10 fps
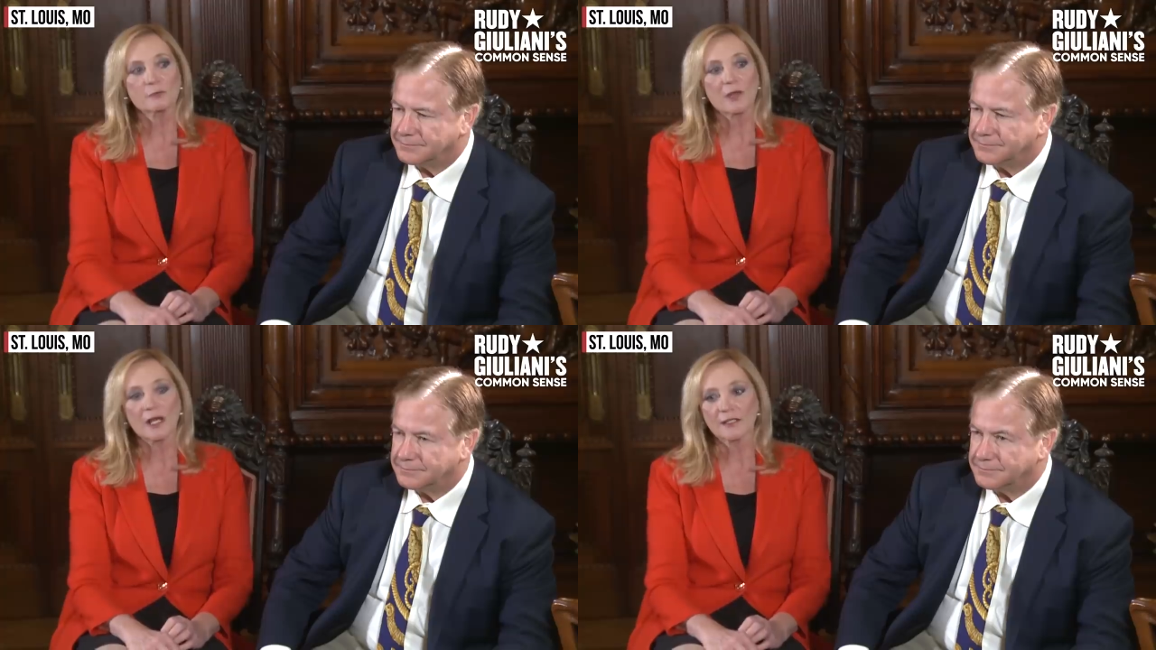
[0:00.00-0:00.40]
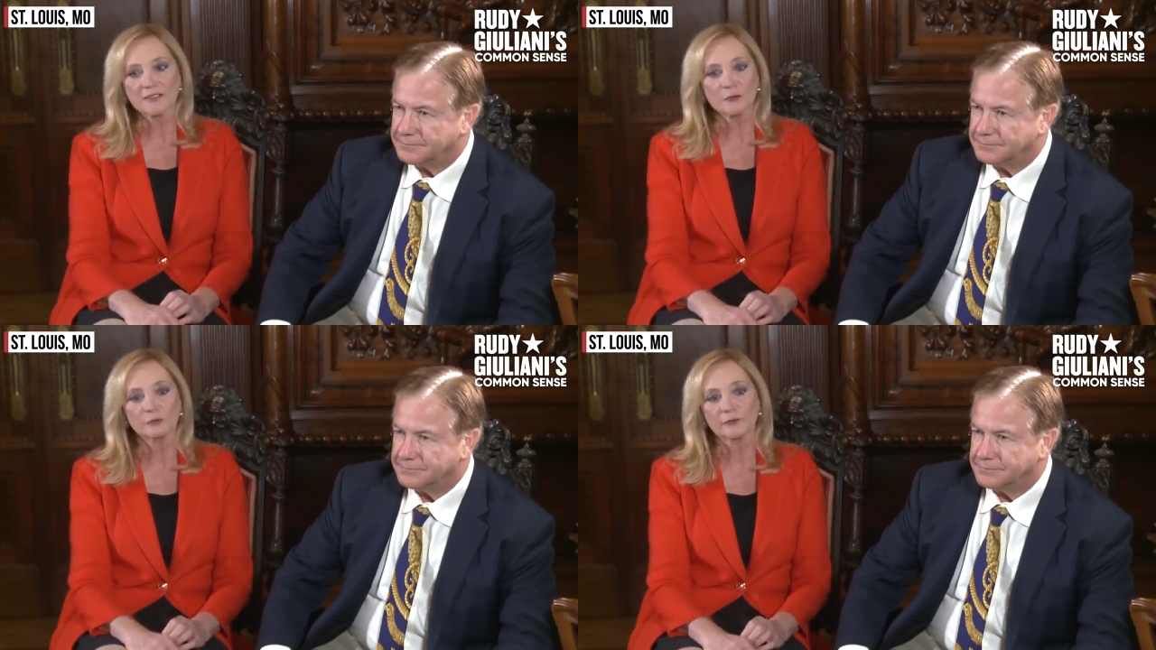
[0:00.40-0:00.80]
Speaker 1: hid behind a
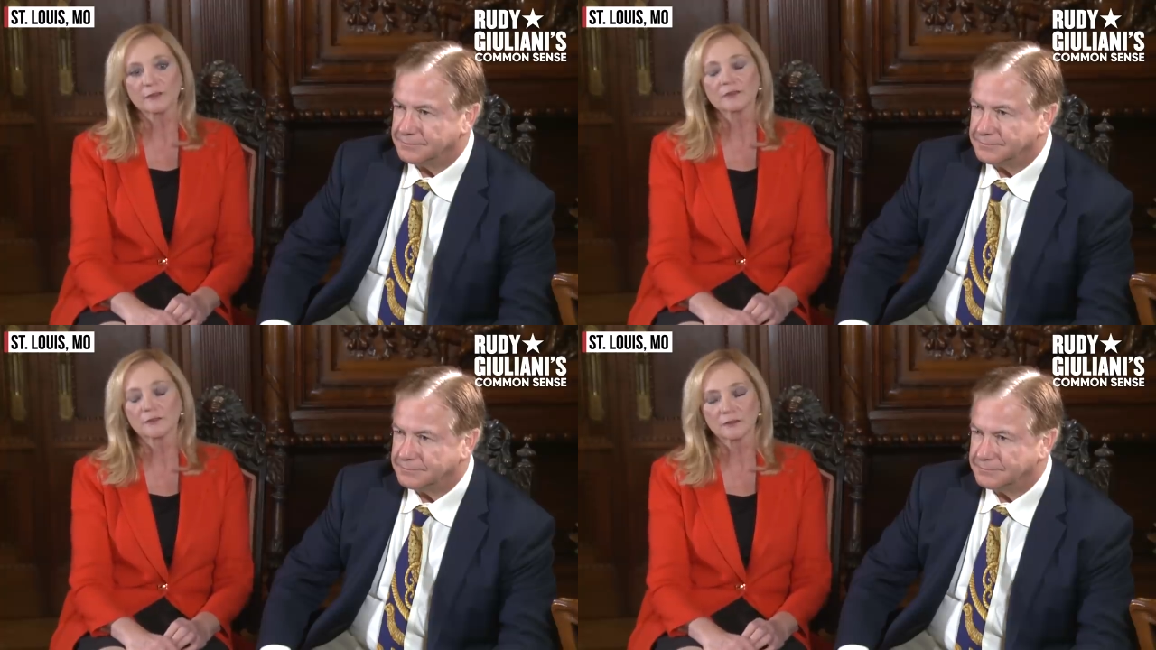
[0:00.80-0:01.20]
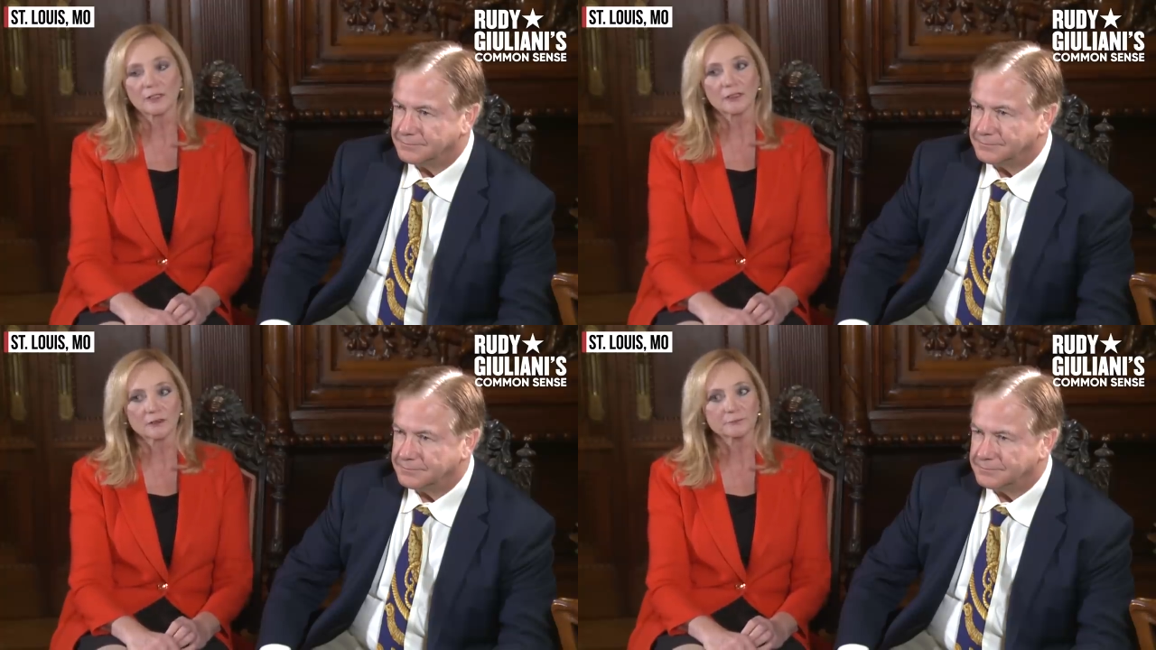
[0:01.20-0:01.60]
sofa.
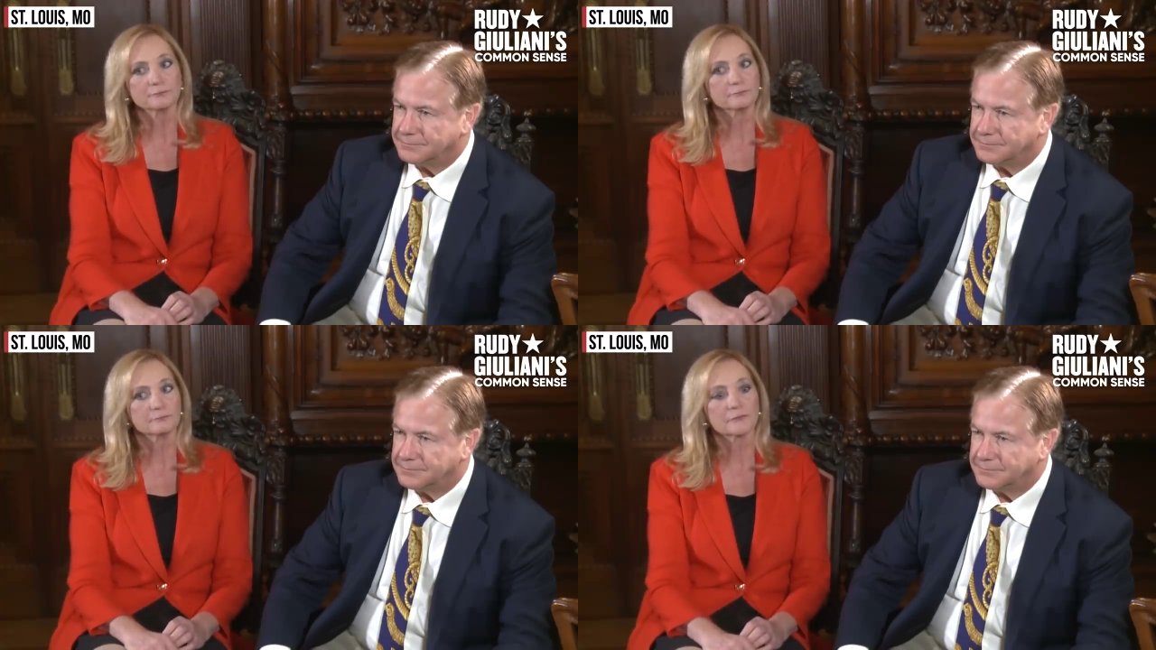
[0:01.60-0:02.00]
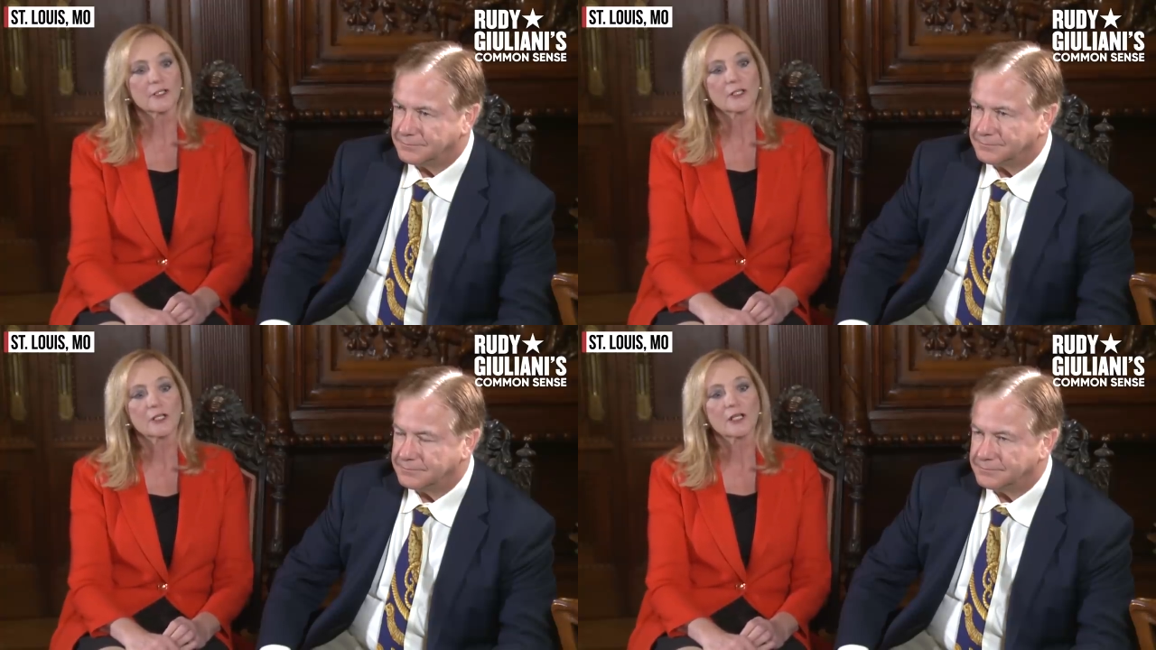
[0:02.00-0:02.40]
Um, and, what, and what
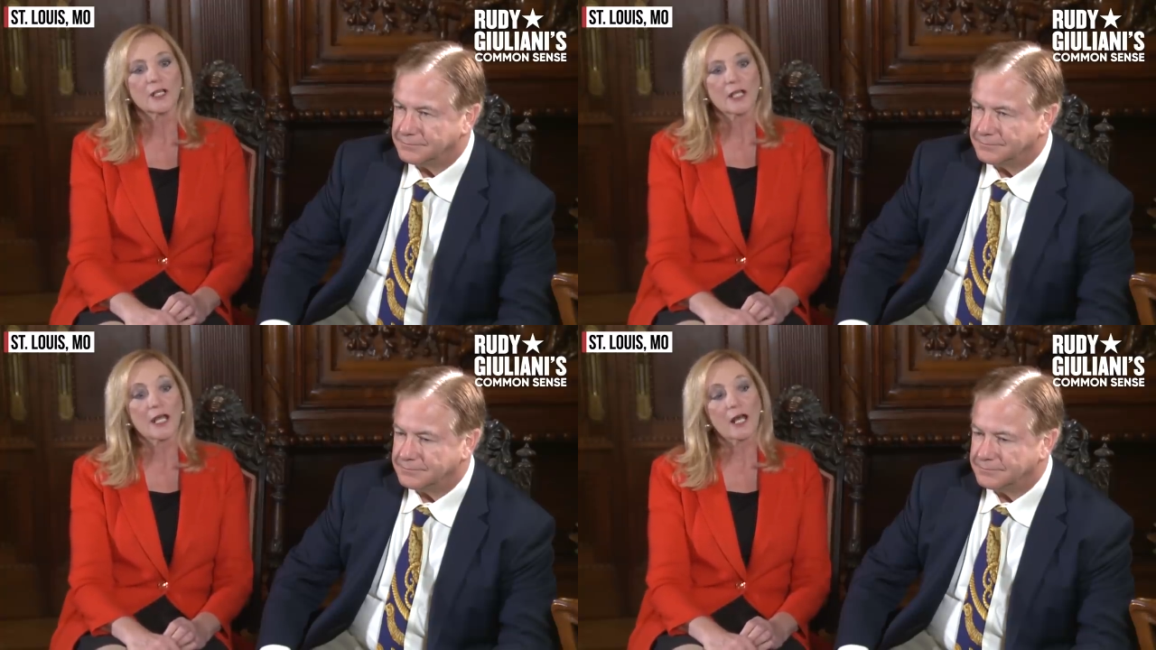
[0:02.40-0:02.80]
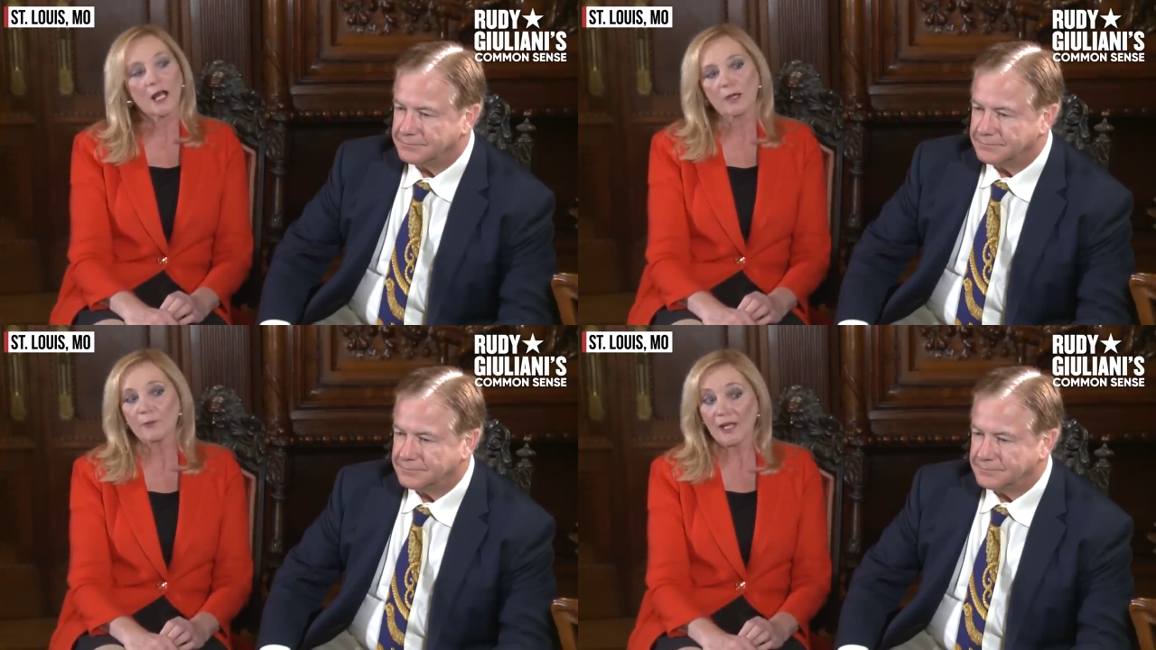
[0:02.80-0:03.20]
did you do? Uh,
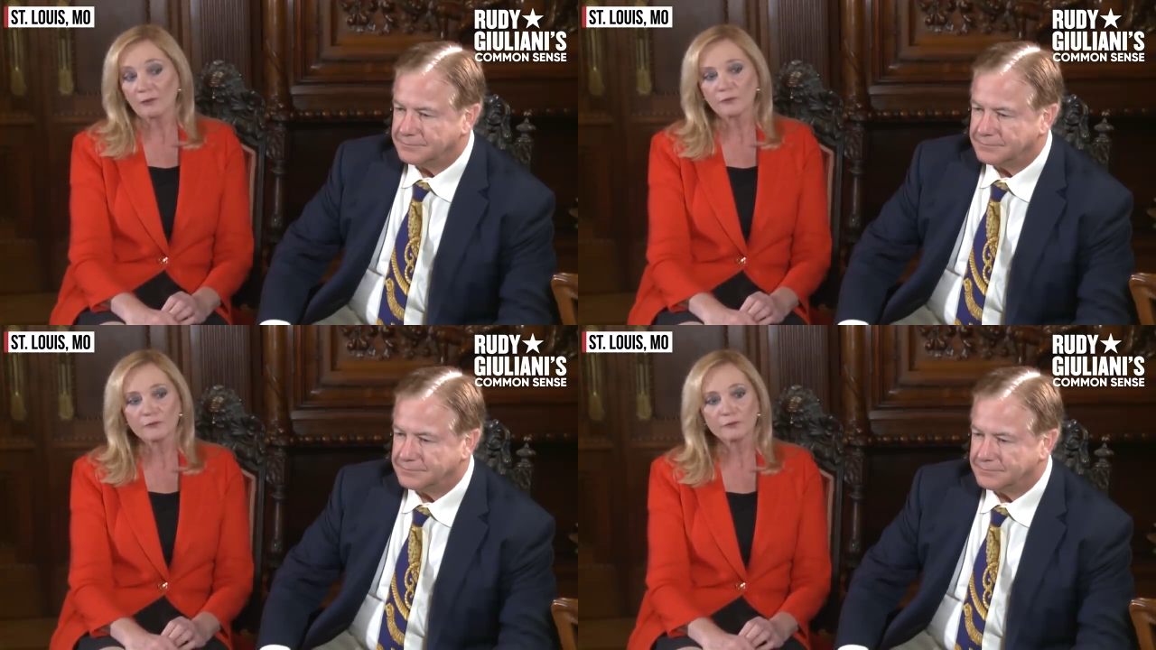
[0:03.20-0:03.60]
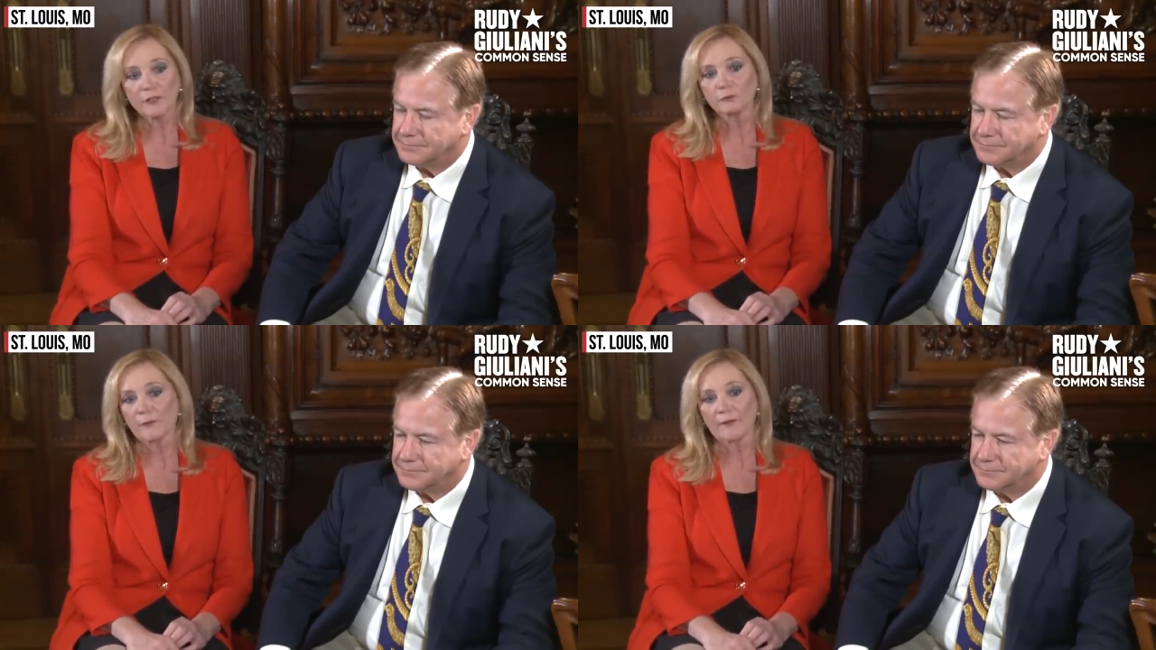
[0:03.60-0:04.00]
I went out
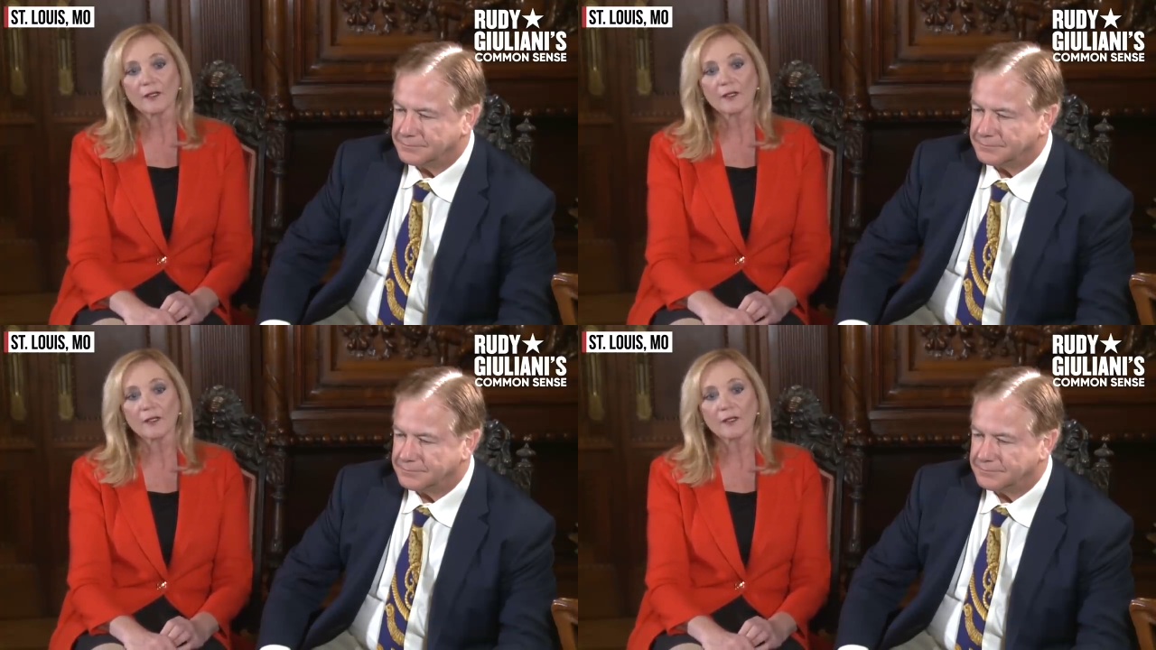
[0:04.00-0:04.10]
front with a